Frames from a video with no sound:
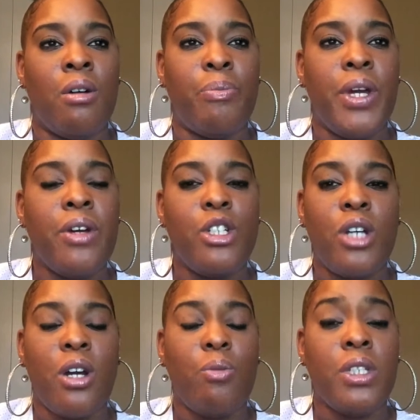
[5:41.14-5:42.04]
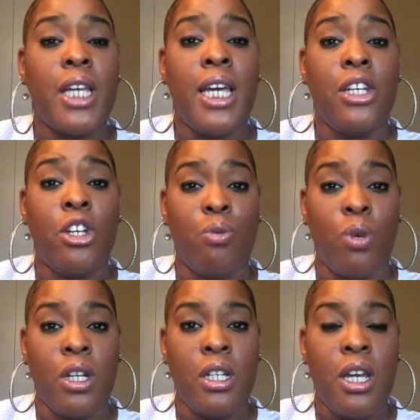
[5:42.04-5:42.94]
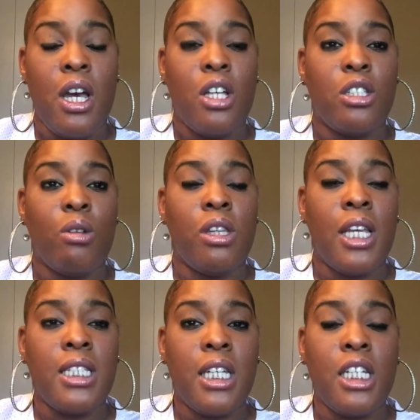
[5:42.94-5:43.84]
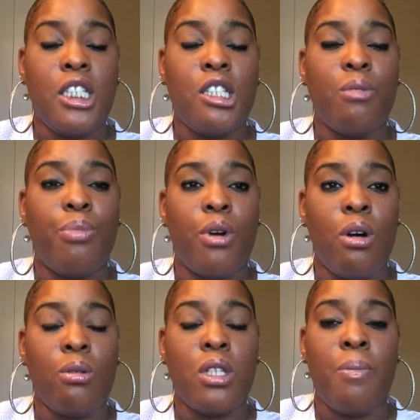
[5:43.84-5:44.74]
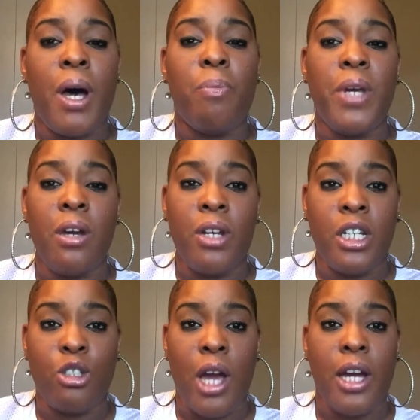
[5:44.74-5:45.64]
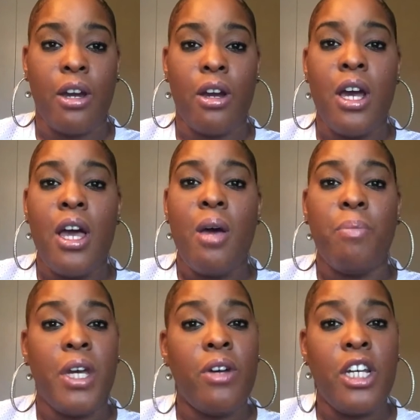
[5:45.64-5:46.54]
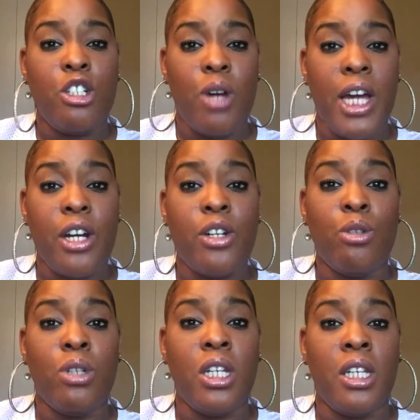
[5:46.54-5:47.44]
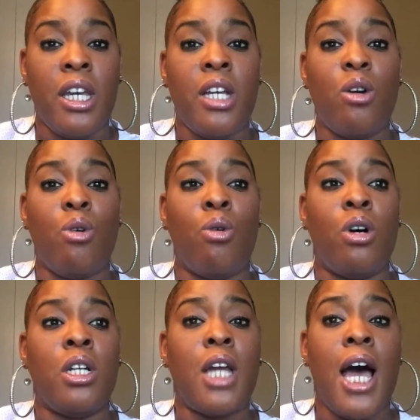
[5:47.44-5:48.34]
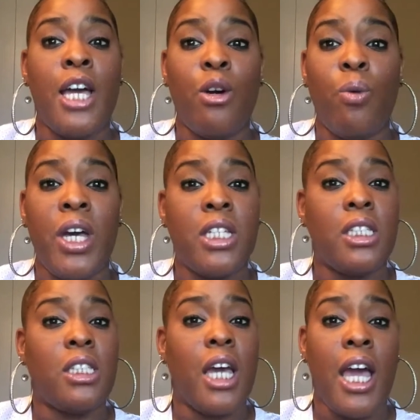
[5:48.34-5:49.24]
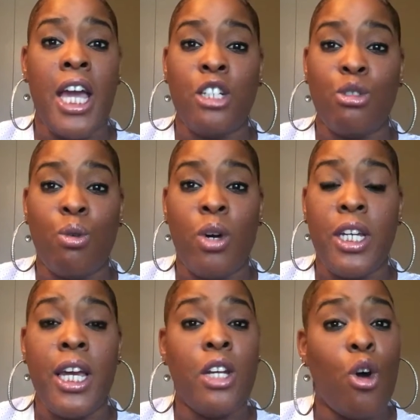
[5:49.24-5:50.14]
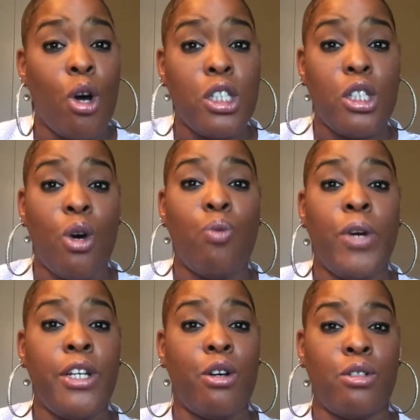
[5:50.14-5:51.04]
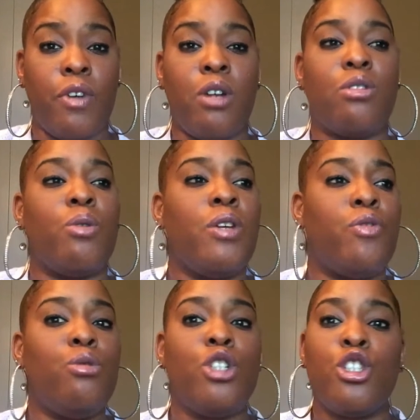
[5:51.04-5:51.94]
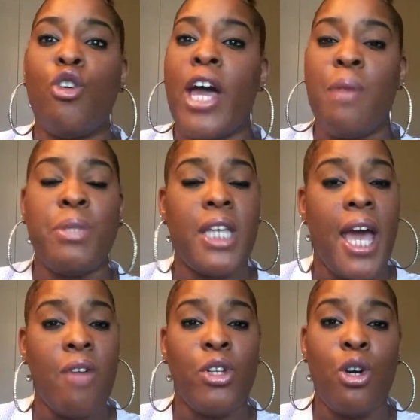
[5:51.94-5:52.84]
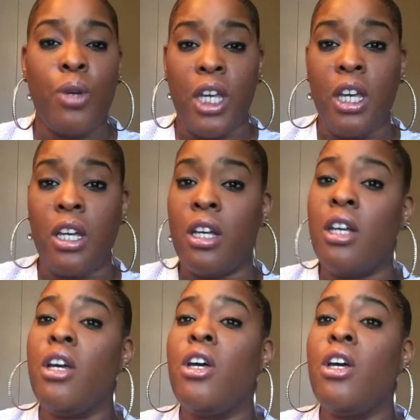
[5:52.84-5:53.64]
period tracker was a good one. So let's get into some pros about period tracker. Period tracker you can get on iOS, Android, and also Windows Phone. So if you just so happen to have a Nokia,